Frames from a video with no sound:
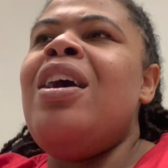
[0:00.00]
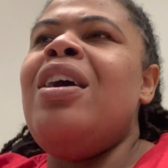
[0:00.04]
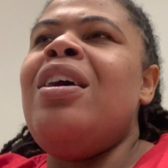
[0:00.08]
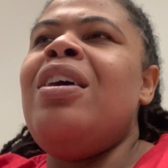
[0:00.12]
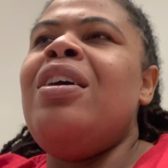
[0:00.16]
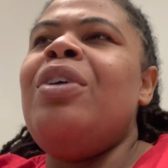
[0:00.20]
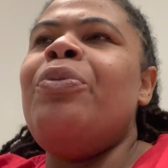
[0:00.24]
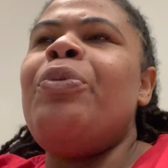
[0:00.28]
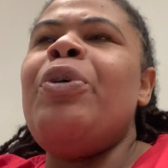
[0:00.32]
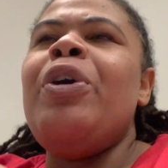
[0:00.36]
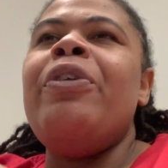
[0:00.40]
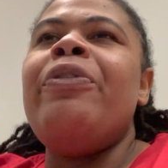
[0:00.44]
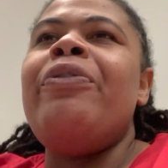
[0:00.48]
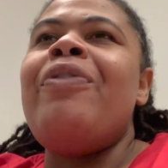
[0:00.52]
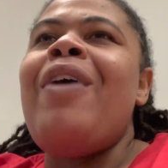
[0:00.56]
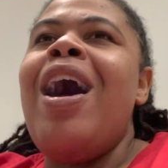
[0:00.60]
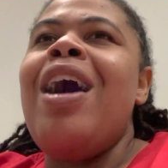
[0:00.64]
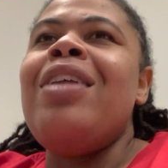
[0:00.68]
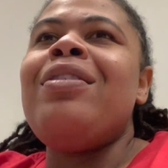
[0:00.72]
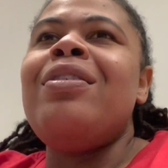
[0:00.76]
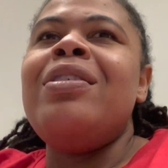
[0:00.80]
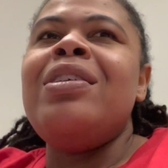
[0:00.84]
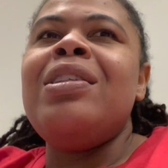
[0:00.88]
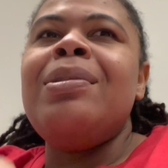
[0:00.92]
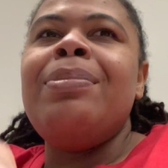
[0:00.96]

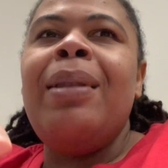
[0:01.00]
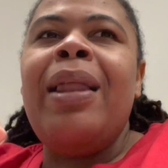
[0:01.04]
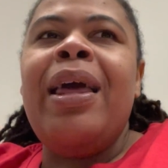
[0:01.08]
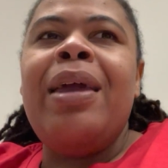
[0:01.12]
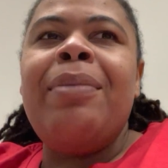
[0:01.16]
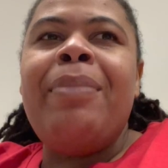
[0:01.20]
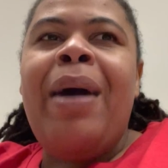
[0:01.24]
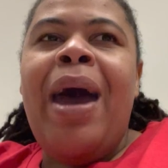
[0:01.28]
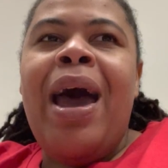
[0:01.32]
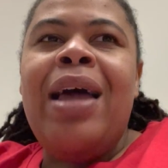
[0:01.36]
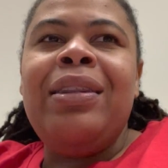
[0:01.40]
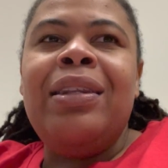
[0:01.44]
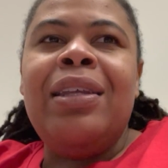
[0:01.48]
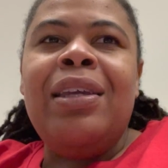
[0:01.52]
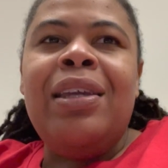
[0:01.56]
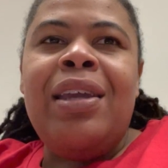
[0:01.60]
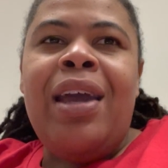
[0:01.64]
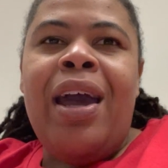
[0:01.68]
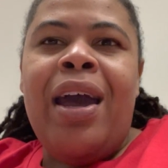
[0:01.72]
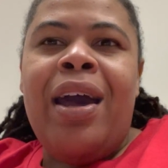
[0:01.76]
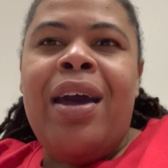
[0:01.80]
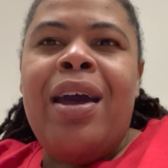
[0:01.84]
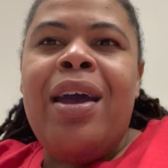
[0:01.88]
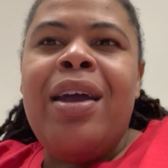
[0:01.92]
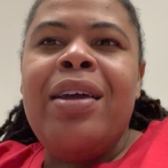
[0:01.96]
father is played by
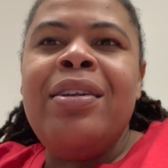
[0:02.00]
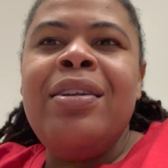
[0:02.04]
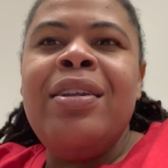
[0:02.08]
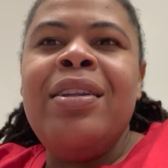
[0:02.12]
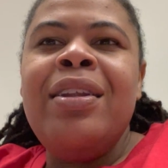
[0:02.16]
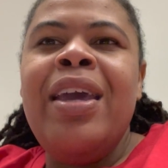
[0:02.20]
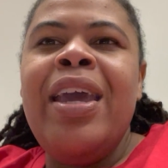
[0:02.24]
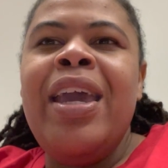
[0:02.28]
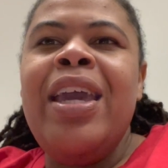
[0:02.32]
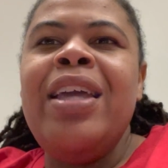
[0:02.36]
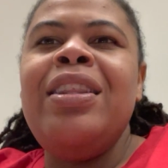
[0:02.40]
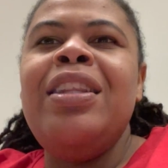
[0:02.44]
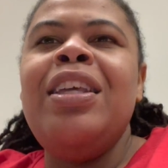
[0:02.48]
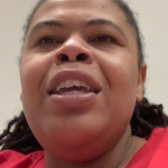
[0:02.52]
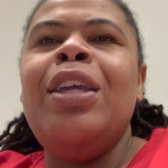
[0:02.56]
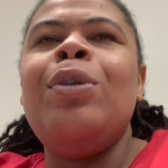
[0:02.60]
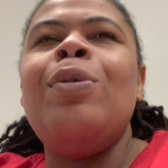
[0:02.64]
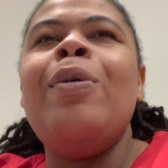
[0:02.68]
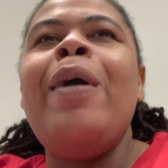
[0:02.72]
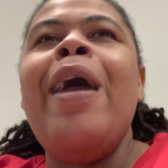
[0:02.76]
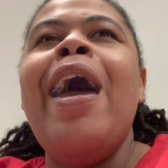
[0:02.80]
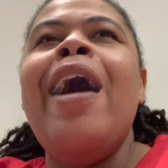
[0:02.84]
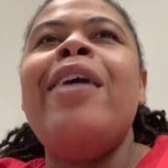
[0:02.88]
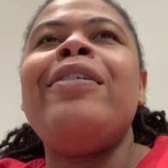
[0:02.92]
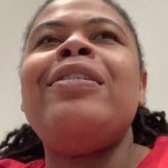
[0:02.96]
Leon. And then
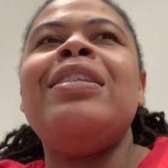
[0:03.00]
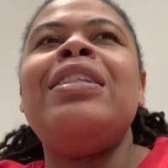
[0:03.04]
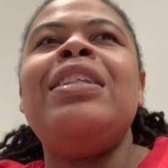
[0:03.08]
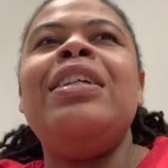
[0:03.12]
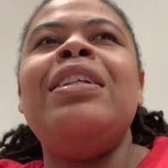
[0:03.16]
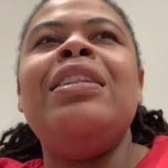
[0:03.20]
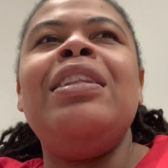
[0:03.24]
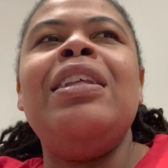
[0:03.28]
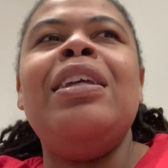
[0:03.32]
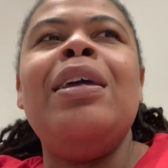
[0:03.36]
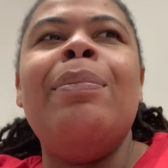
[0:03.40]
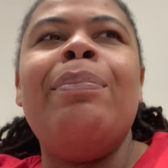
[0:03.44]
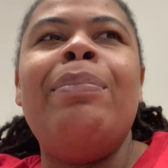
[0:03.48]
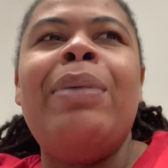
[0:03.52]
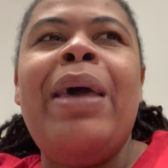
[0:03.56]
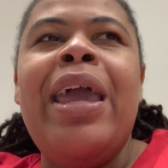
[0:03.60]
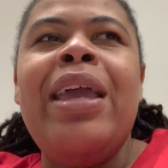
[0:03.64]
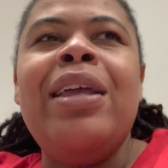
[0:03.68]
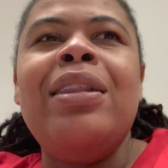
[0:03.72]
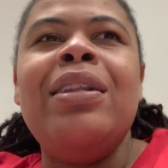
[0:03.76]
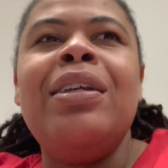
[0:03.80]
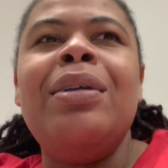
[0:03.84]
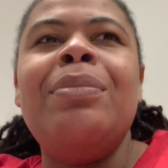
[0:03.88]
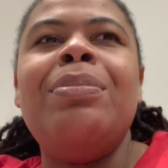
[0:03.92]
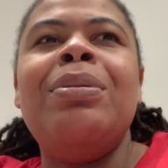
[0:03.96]
you have Cynthia
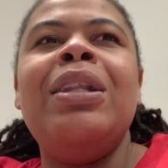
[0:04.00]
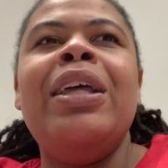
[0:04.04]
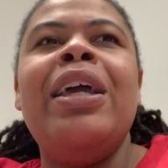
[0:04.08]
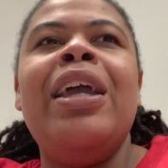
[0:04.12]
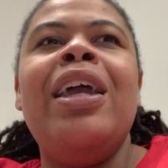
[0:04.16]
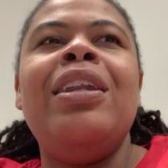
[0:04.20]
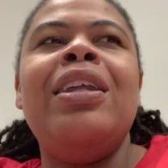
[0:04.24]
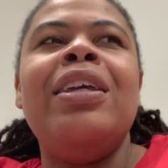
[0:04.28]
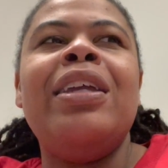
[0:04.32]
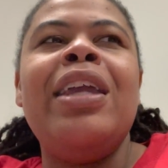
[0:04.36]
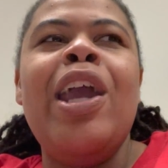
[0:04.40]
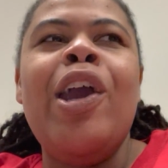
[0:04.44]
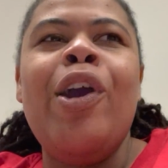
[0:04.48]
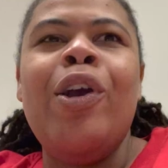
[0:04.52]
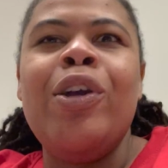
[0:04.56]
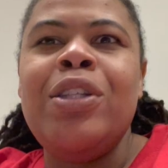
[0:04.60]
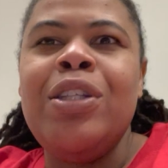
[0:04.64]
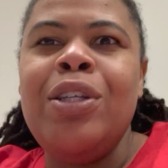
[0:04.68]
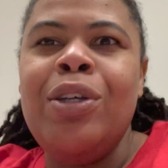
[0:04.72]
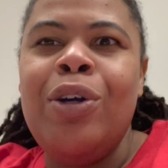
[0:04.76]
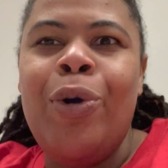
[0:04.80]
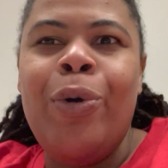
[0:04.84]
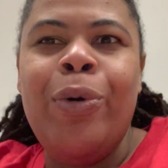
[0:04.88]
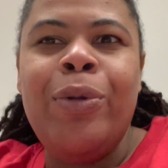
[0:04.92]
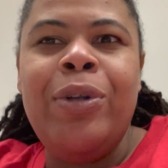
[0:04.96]
Bailey playing a
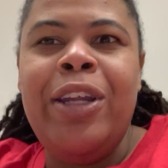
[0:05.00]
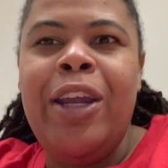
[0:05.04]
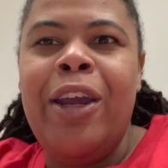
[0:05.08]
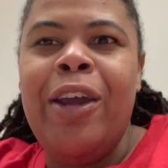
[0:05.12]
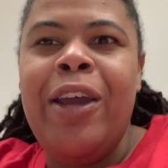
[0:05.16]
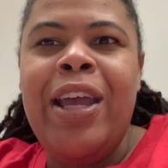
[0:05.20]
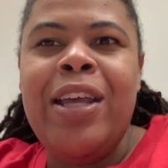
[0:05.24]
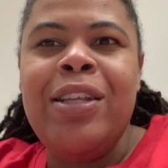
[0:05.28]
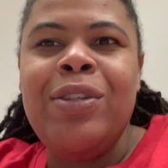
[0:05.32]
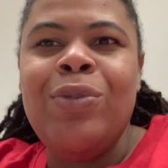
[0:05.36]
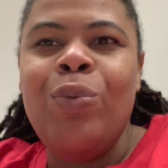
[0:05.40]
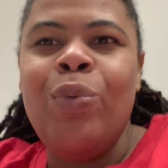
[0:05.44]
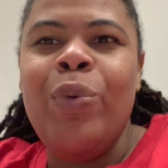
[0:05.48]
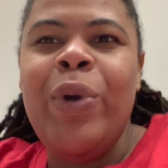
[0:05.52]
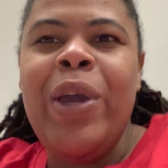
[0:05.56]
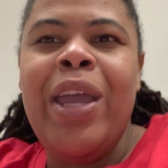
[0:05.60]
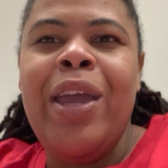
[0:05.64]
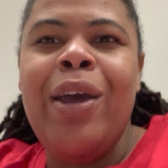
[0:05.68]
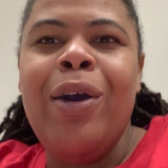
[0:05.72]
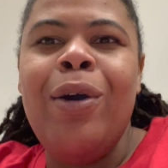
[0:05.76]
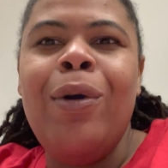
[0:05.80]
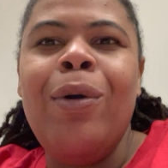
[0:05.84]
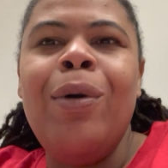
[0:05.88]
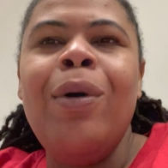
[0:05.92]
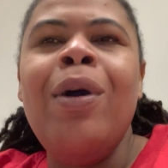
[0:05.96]
character on there as
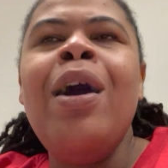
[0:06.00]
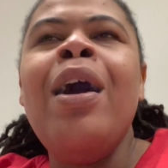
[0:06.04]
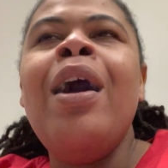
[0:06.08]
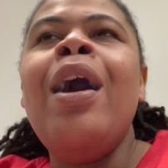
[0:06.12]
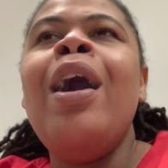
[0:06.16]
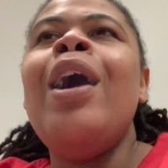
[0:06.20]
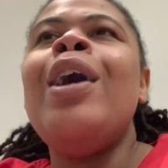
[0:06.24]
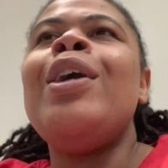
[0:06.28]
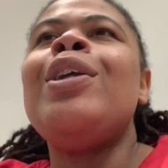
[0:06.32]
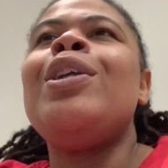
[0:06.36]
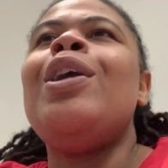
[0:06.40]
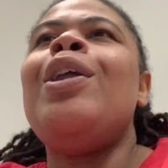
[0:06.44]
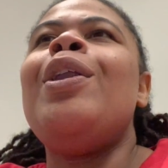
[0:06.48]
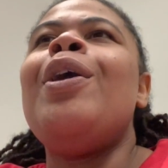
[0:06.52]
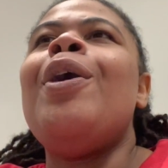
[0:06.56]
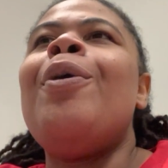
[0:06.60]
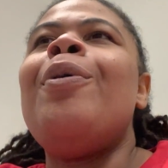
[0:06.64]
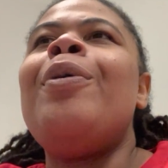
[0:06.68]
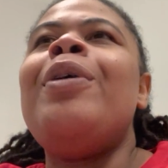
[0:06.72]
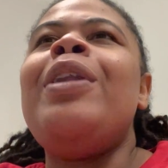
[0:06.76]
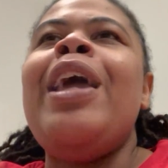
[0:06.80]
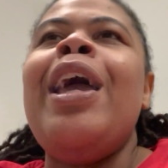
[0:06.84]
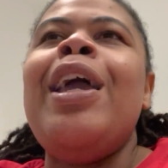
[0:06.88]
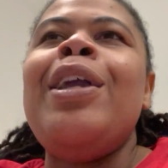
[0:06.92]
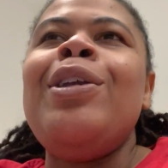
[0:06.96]
well,
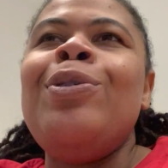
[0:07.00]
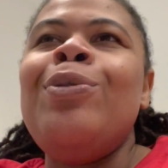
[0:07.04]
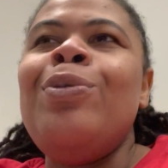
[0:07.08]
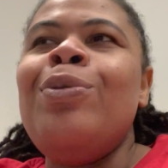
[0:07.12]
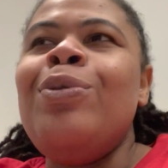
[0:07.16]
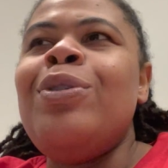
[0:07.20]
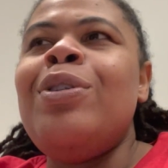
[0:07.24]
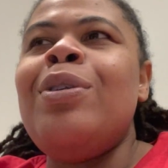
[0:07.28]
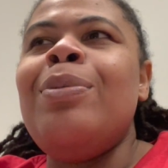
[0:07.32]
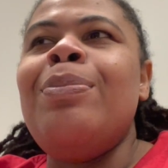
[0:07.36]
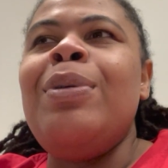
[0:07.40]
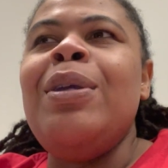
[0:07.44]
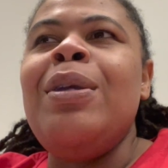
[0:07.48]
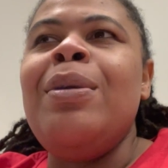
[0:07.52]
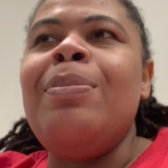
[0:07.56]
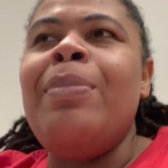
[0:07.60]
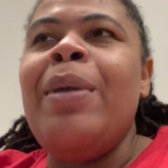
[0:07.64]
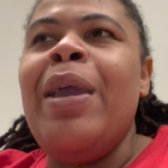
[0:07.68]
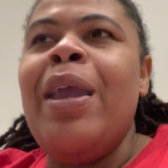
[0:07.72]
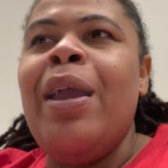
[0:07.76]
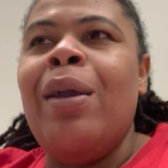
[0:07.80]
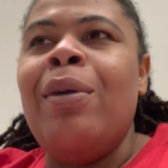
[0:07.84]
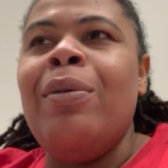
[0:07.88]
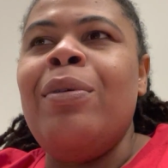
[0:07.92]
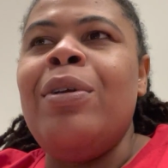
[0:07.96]
and they used to be
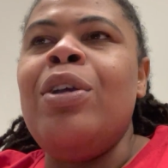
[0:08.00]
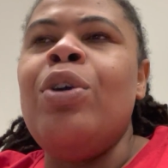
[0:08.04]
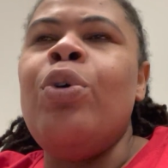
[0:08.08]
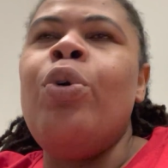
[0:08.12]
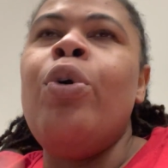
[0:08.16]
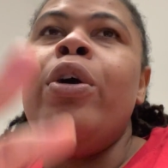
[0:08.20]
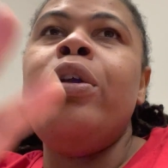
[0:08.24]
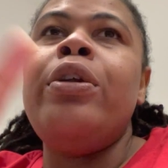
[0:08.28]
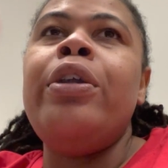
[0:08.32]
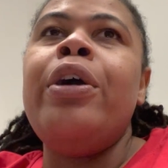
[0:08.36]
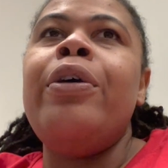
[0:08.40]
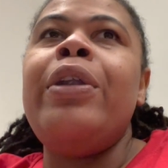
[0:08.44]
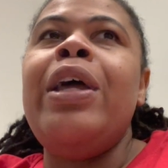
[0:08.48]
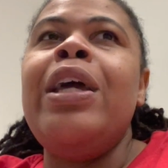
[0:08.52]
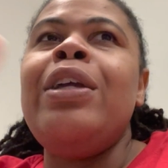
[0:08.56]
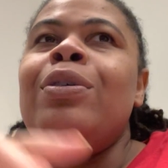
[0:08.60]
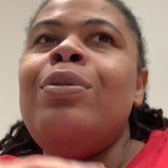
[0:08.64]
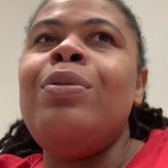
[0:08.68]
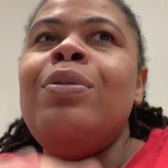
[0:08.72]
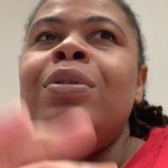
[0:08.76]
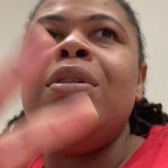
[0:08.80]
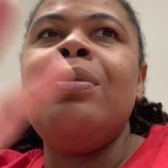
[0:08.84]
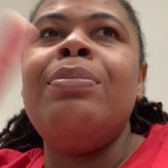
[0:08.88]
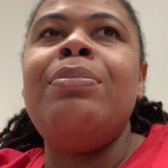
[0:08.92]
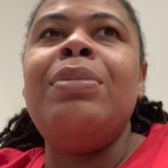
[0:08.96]
married, or no, they
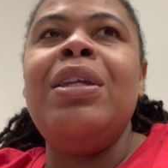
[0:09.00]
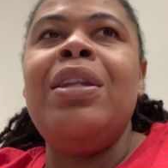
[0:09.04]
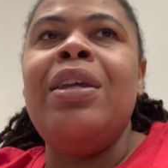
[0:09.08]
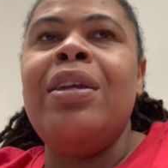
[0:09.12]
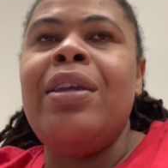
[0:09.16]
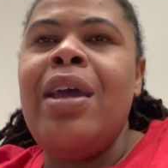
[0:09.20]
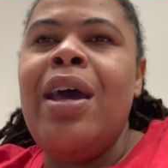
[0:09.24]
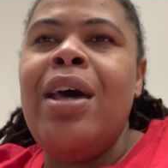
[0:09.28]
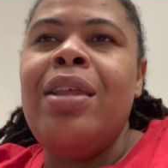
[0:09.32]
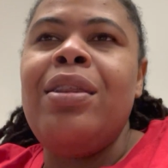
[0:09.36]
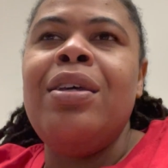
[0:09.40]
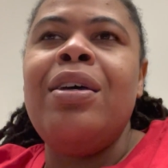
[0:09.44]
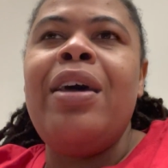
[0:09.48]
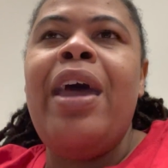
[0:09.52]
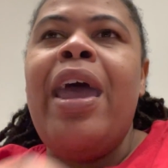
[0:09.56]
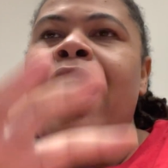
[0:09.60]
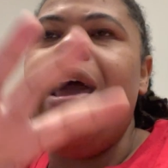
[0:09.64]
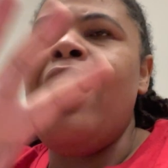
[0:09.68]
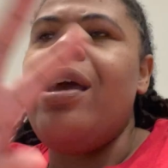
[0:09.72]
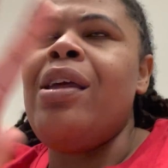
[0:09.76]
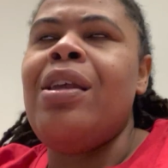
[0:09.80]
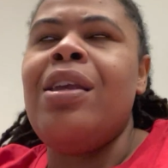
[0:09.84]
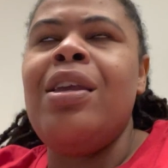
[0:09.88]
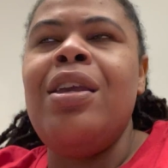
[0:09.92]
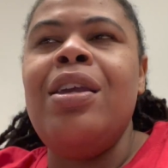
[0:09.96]
used to be together,
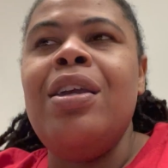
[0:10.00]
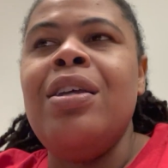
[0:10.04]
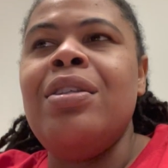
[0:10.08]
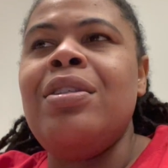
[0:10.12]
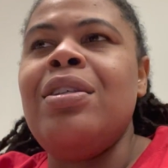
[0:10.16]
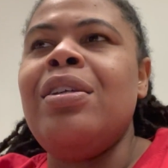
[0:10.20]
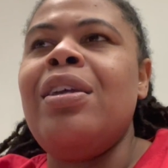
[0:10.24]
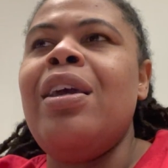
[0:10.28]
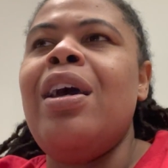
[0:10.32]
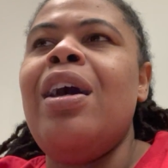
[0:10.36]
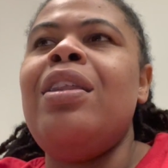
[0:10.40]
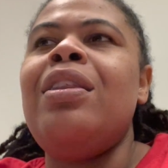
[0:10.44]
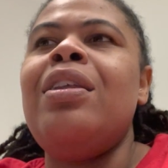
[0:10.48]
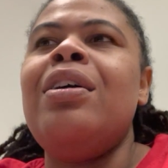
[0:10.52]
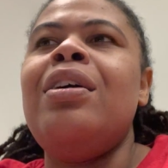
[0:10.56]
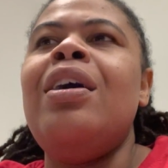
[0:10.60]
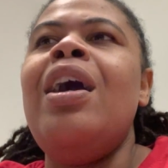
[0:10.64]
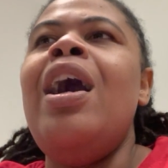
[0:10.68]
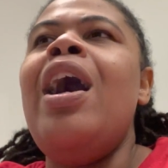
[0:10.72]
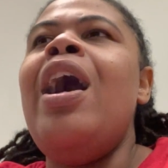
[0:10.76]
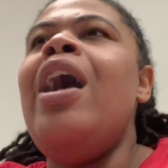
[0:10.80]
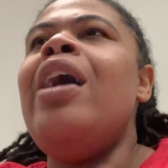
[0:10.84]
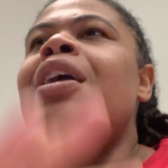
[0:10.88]
had a kid together.